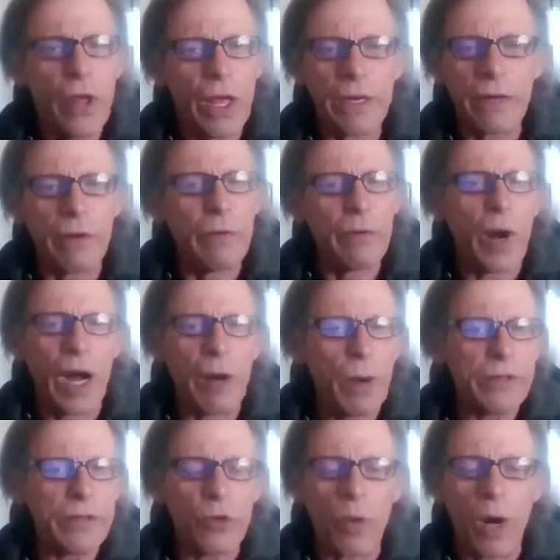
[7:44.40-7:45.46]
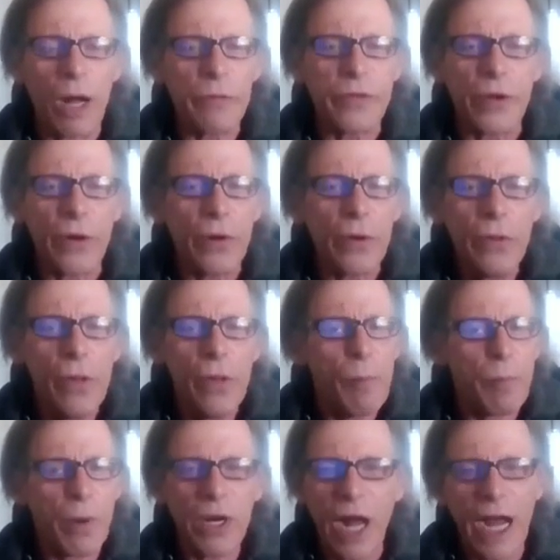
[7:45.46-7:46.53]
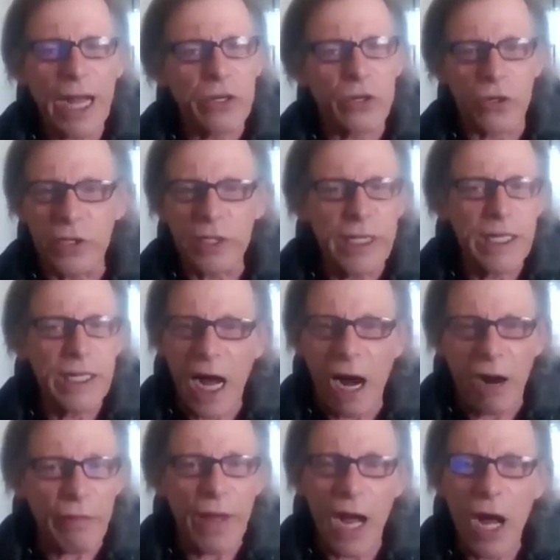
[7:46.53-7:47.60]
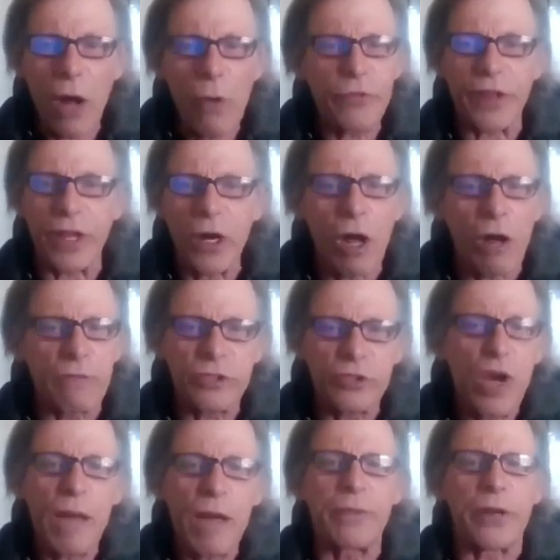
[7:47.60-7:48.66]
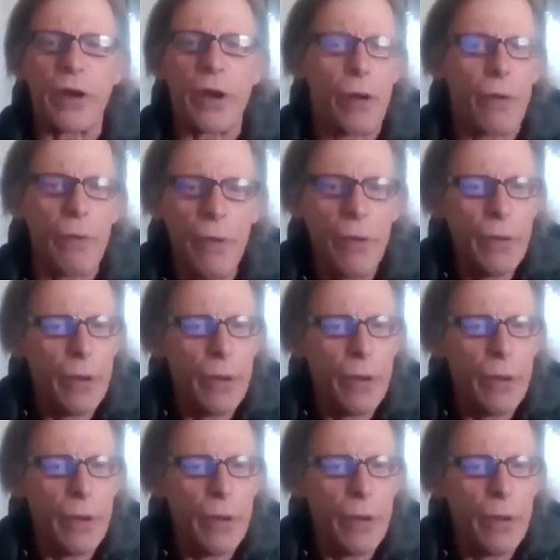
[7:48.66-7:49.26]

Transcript: And I wanted to go out there, but I couldn't get out of the house at all. I was trapped in there.